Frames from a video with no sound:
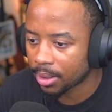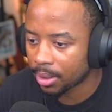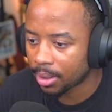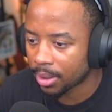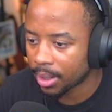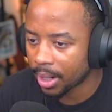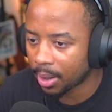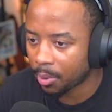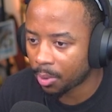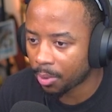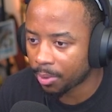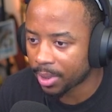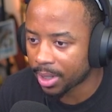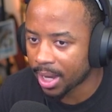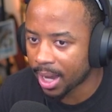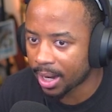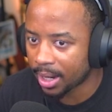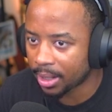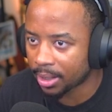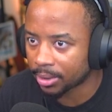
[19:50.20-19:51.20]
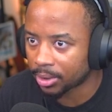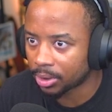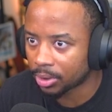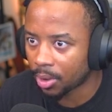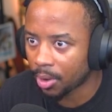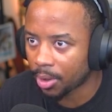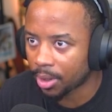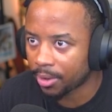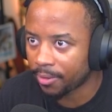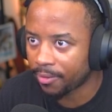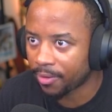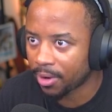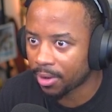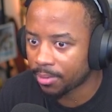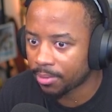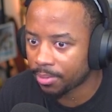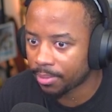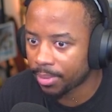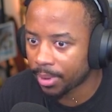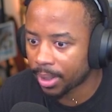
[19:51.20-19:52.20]
like where we kind of started
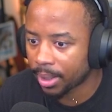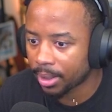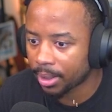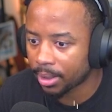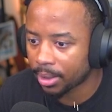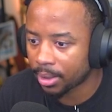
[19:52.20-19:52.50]
from, but